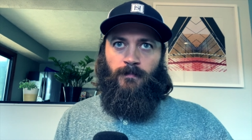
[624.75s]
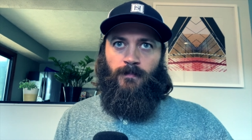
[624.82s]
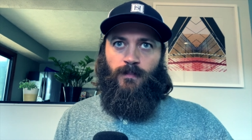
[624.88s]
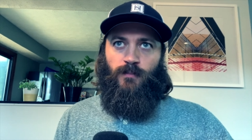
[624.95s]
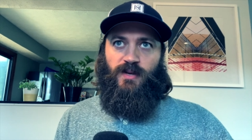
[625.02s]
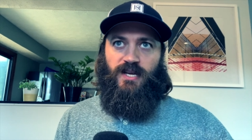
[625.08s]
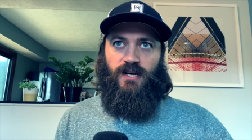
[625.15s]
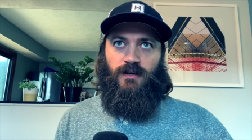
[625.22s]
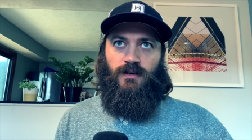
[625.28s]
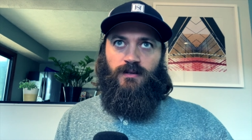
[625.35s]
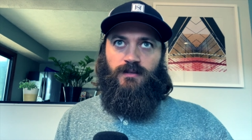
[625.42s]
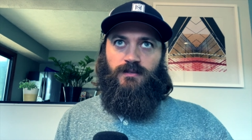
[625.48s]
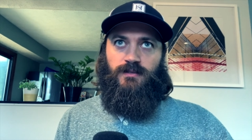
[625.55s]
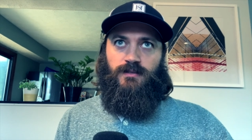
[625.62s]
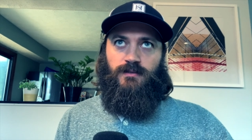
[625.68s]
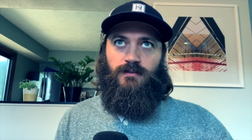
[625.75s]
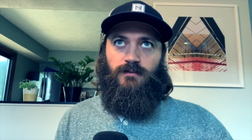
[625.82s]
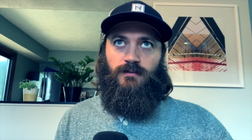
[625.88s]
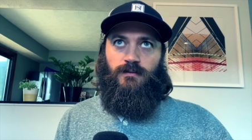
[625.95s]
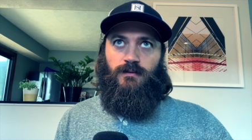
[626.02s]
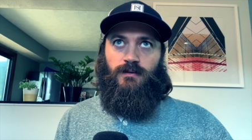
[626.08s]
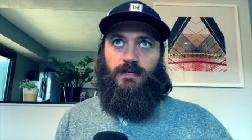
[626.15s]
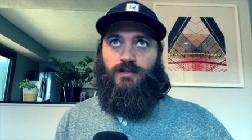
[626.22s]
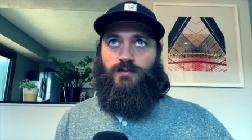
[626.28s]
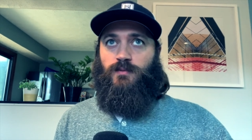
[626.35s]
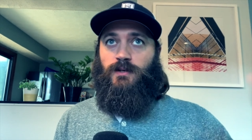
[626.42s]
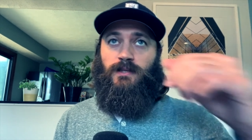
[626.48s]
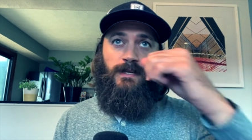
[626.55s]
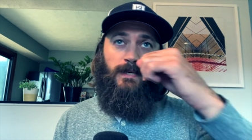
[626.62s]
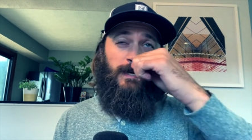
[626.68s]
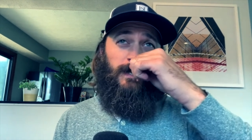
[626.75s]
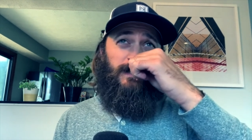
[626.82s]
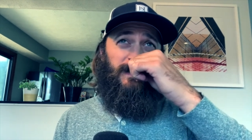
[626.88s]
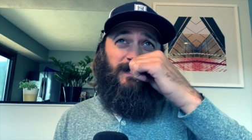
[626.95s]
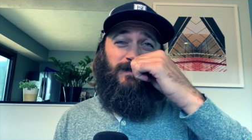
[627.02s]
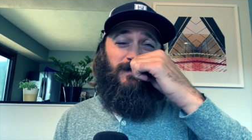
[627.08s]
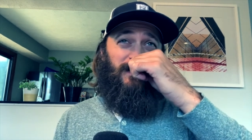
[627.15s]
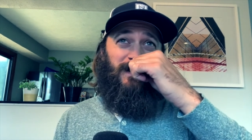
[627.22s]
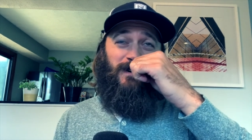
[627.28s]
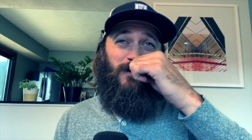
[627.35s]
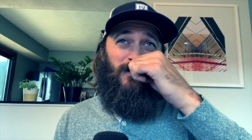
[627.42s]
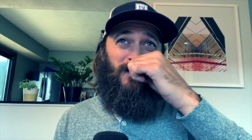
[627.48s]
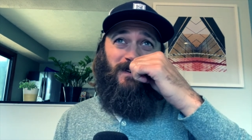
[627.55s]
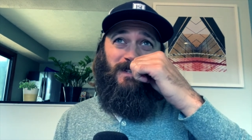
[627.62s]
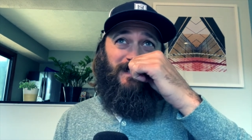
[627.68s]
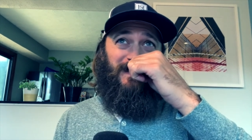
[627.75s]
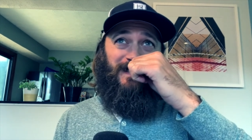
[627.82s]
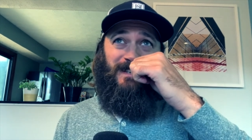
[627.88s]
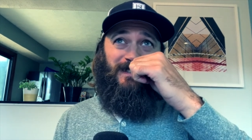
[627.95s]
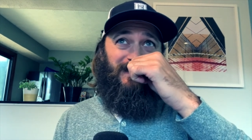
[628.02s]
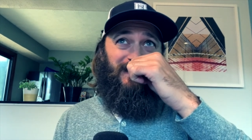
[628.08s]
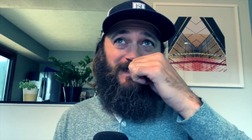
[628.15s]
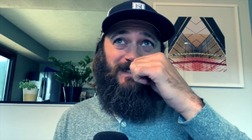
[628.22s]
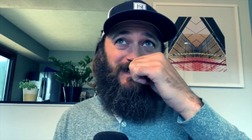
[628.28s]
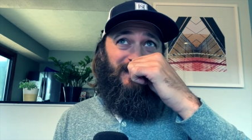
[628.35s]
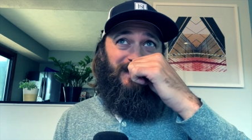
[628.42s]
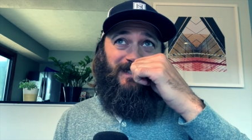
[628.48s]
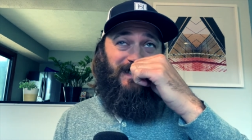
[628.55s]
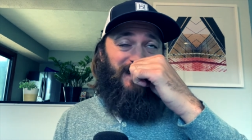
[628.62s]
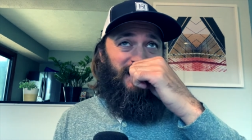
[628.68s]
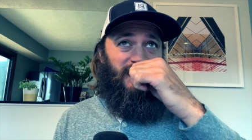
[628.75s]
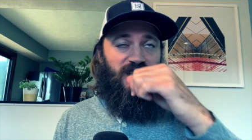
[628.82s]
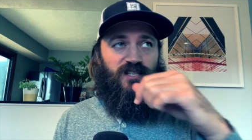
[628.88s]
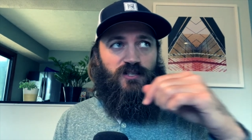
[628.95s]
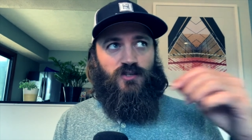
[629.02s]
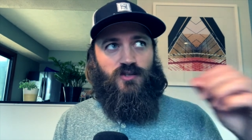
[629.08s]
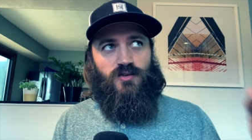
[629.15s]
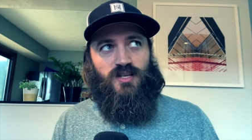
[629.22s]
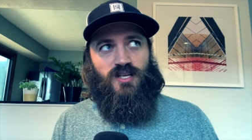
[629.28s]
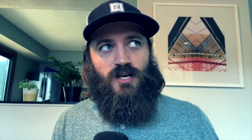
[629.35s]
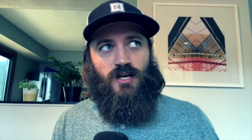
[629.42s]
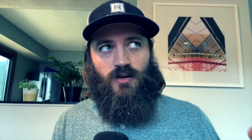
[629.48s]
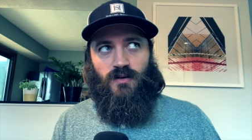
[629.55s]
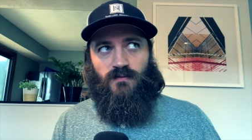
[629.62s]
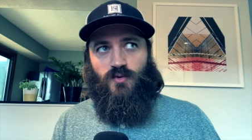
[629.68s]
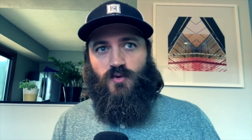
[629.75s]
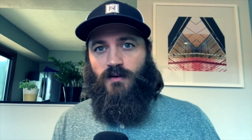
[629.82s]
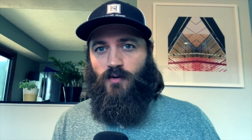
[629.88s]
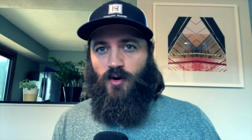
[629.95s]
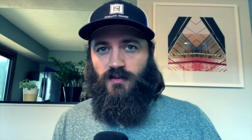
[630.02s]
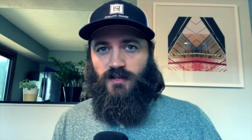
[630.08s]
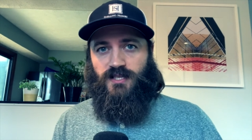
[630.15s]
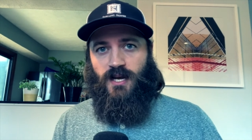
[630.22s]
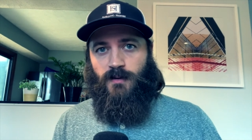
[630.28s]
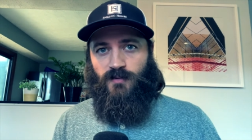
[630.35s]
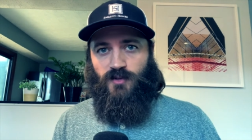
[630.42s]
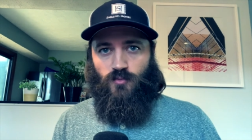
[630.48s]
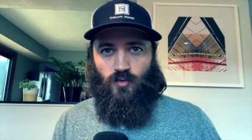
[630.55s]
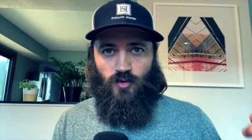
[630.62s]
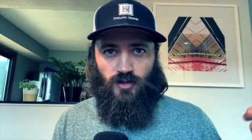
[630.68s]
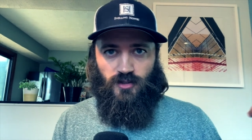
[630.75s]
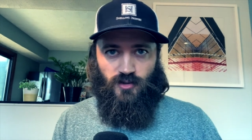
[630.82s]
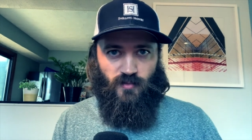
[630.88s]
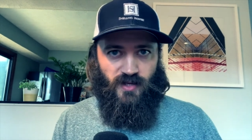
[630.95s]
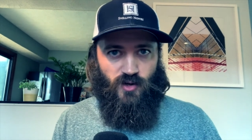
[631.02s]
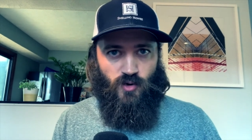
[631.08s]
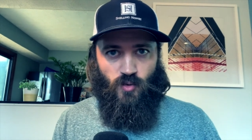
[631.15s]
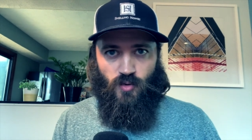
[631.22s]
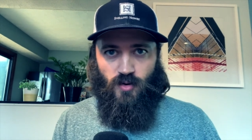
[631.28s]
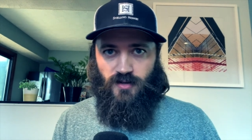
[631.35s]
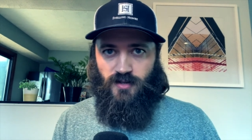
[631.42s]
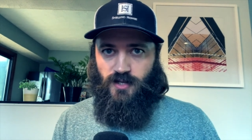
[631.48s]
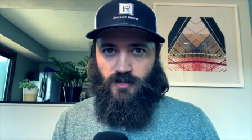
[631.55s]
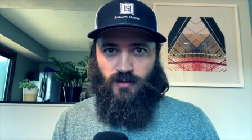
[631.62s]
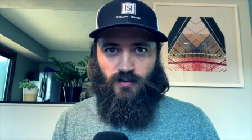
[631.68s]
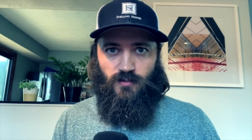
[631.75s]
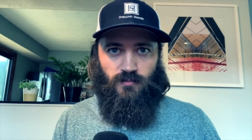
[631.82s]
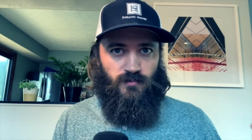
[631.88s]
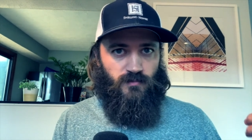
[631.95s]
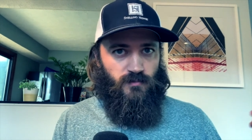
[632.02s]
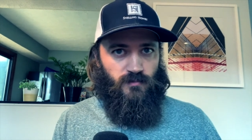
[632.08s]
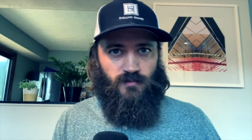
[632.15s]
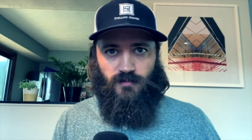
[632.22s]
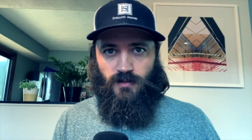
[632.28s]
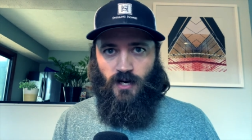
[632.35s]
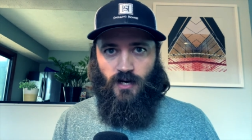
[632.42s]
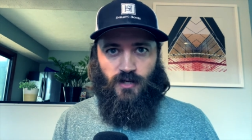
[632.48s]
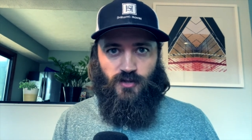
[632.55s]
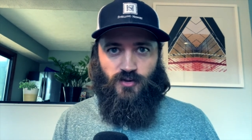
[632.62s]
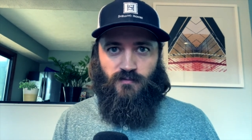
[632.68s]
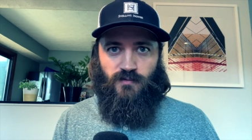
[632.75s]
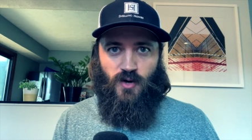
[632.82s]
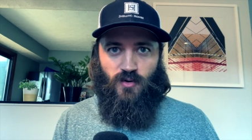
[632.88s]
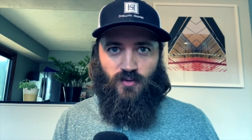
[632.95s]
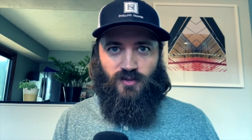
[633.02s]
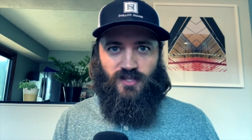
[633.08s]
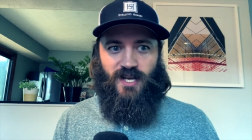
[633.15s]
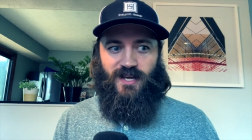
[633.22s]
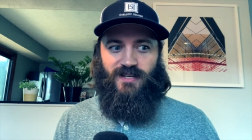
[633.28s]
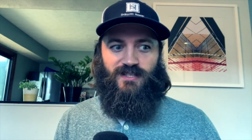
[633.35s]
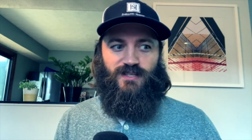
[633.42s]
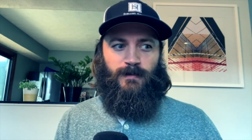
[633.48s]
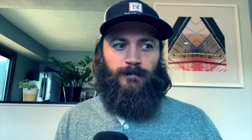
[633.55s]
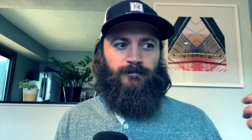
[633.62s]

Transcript: because it's really easy to record and sound good in the studio if you have all the time in the world to record, you know, 100 vocal takes